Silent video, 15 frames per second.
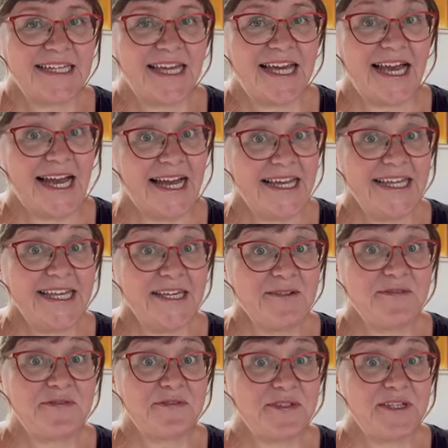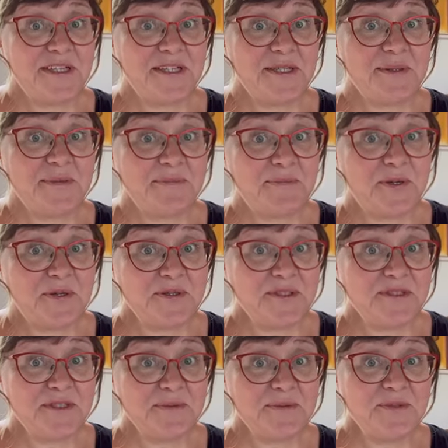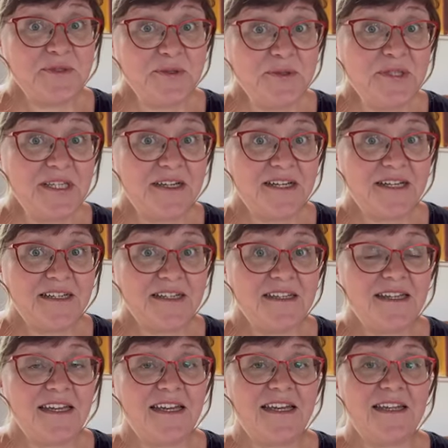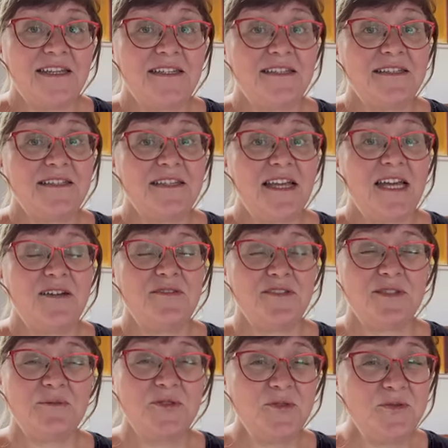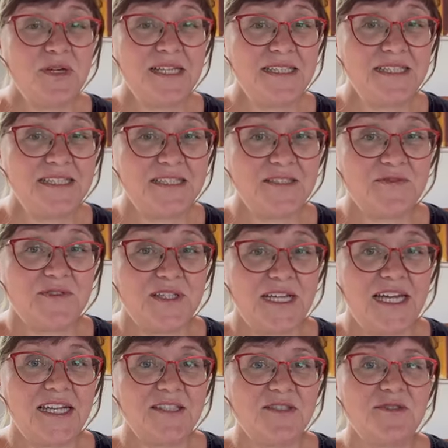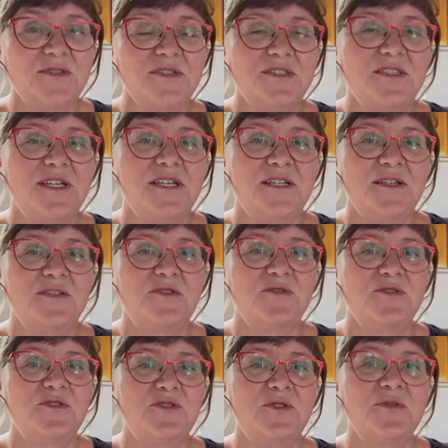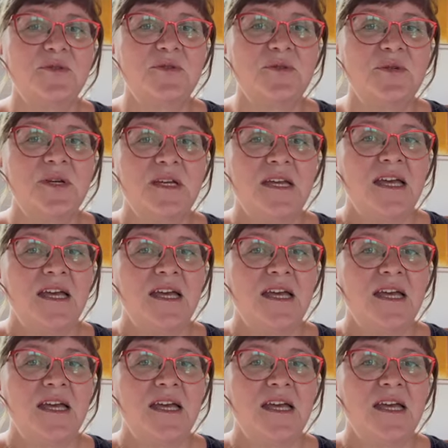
I have bought some new yarn and have some new ideas for cast-ons to show you.